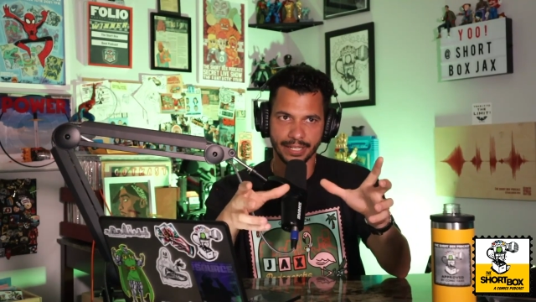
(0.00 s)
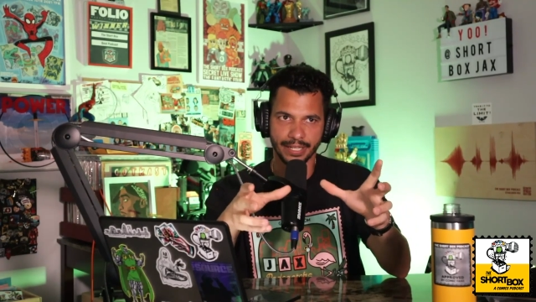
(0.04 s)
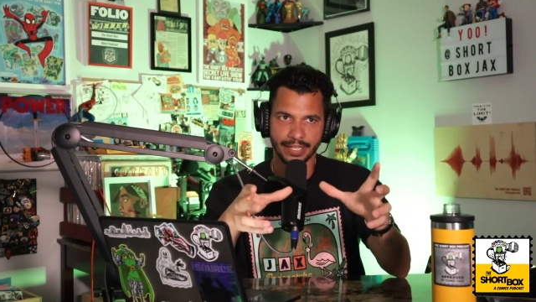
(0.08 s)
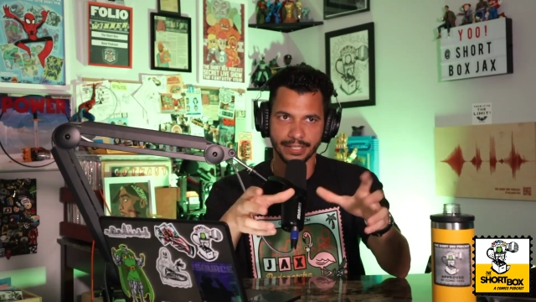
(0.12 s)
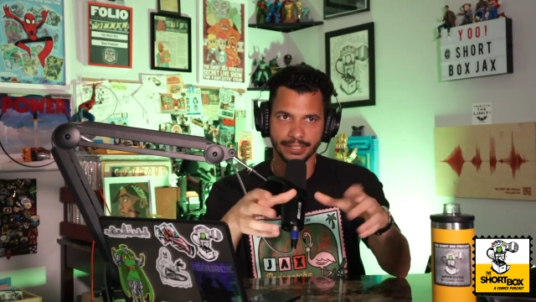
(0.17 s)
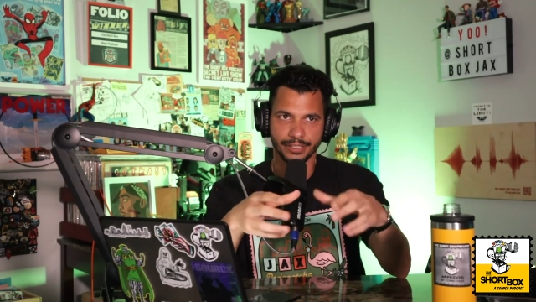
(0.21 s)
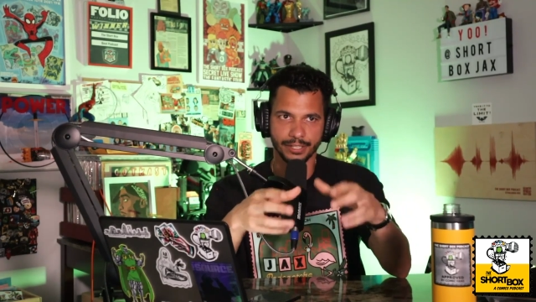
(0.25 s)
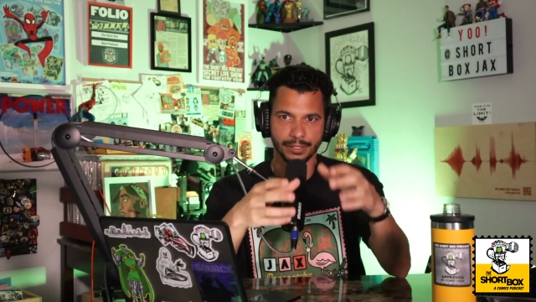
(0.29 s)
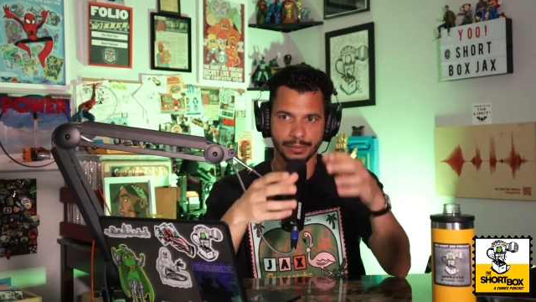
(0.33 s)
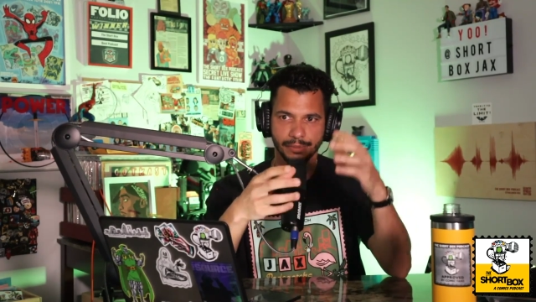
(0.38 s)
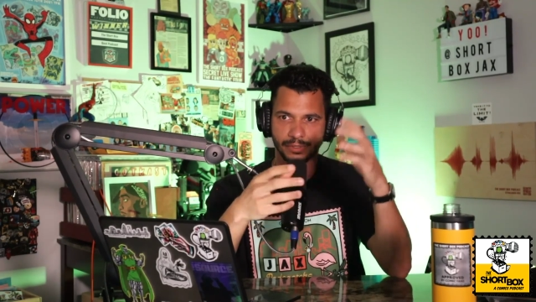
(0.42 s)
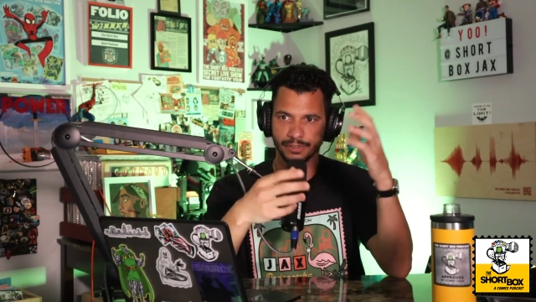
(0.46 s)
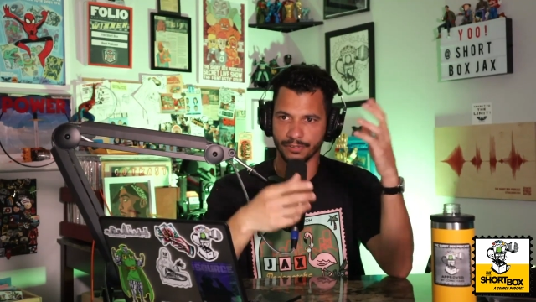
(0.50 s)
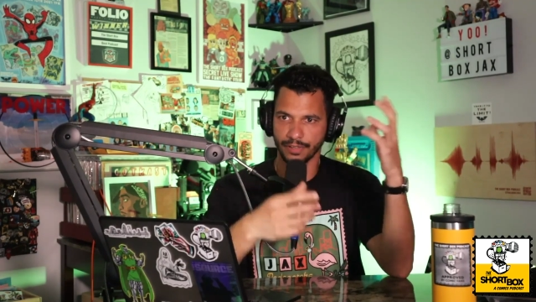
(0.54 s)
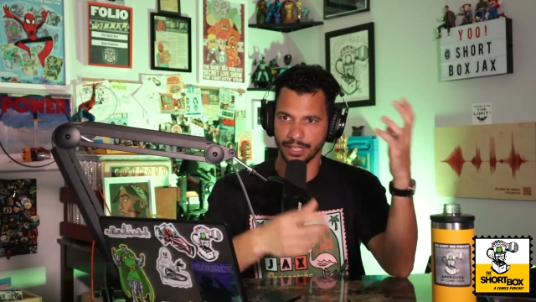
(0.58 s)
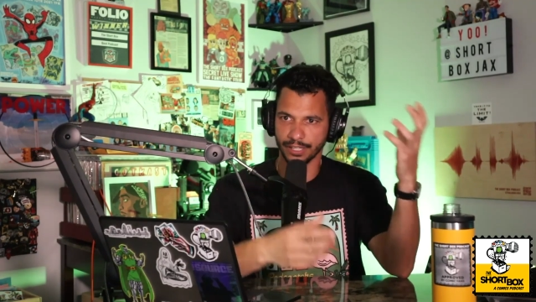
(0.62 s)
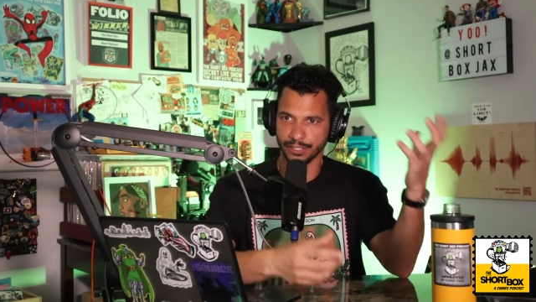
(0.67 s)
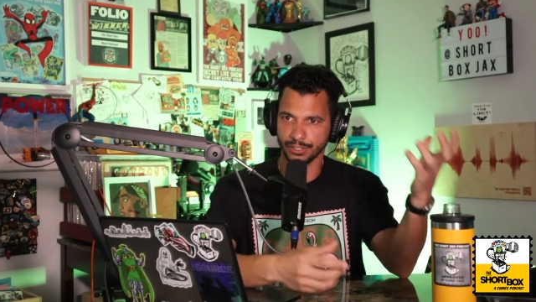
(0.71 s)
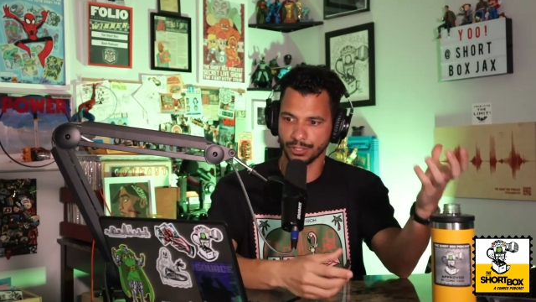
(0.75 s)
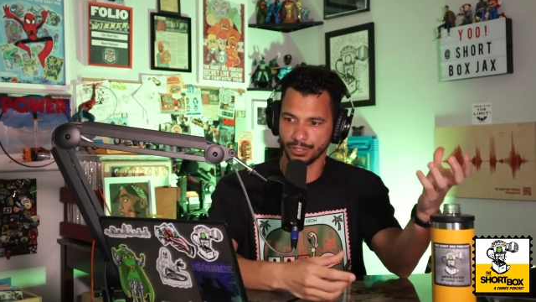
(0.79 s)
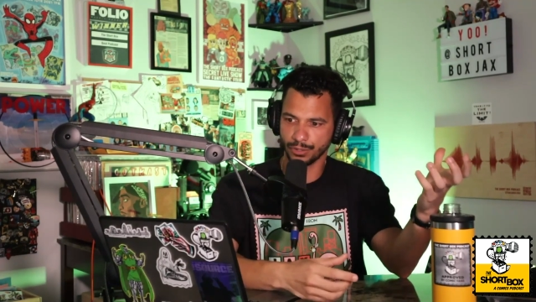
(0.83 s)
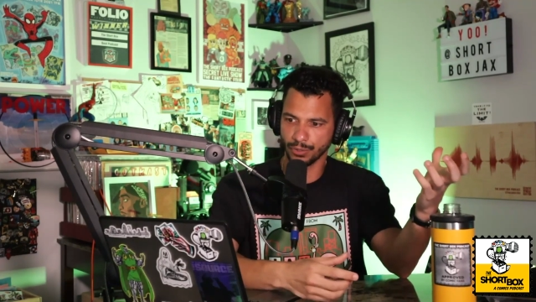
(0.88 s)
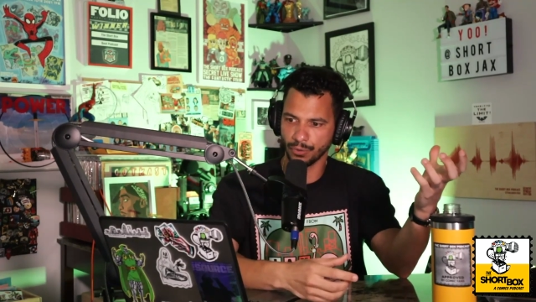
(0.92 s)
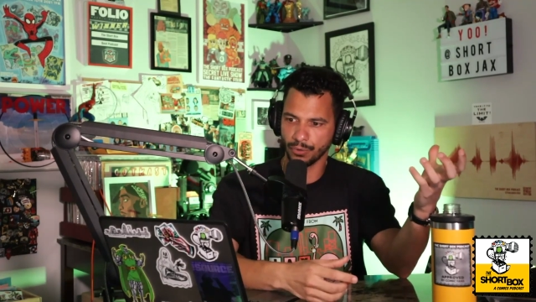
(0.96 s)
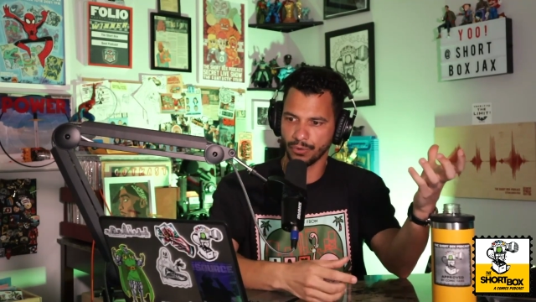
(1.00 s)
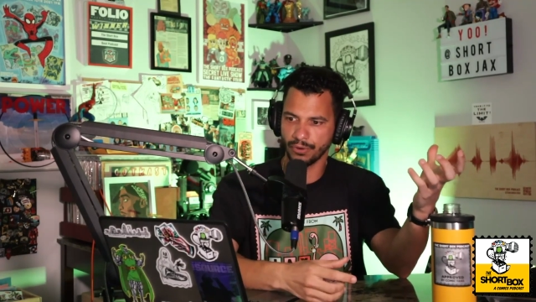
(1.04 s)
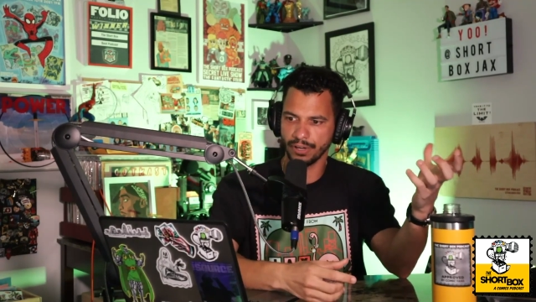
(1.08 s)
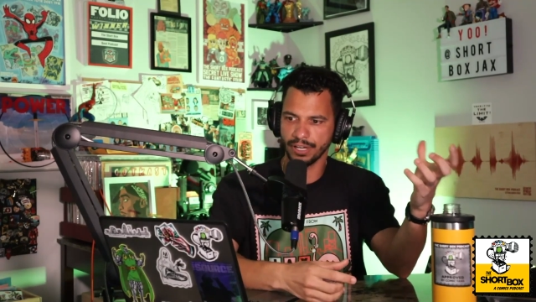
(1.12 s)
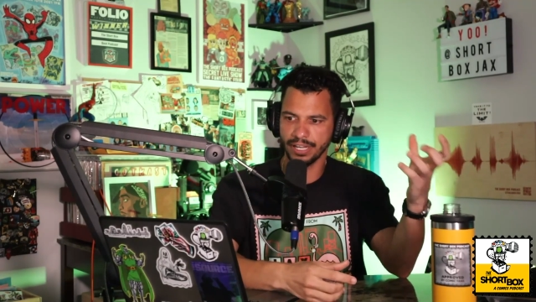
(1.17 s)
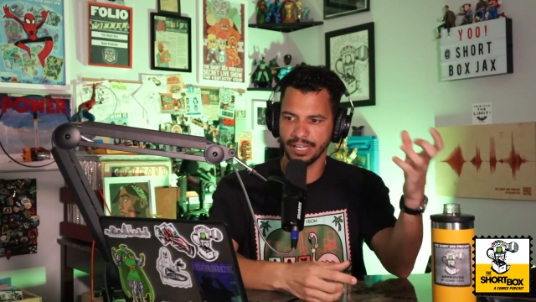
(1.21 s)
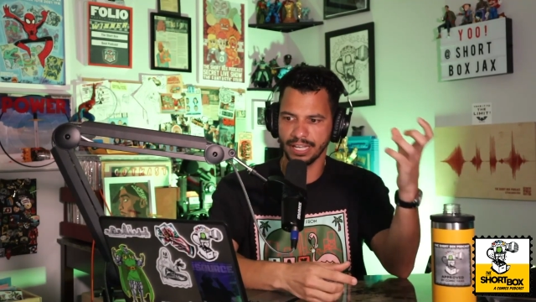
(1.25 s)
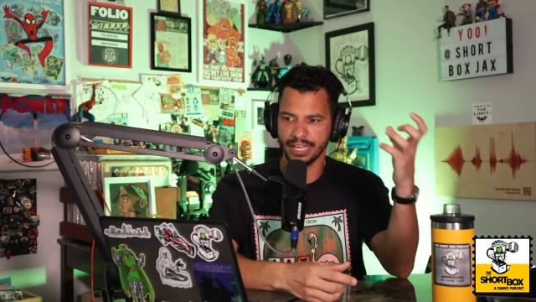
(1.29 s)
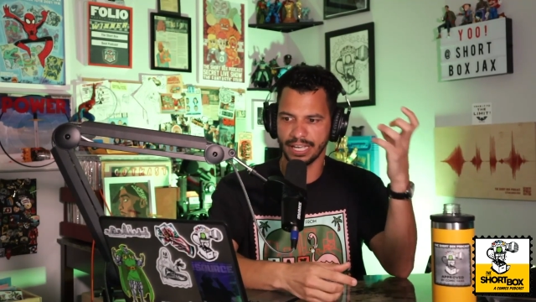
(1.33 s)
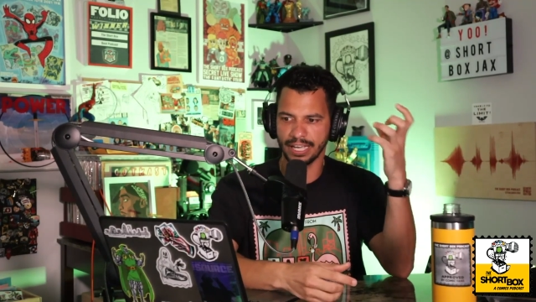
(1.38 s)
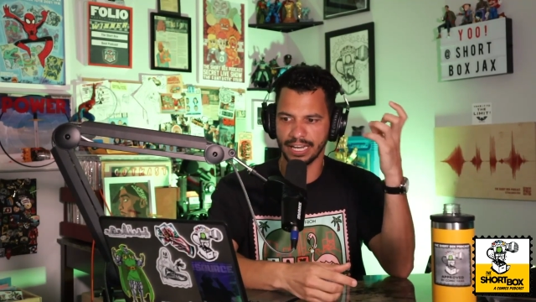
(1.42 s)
in terms of like story,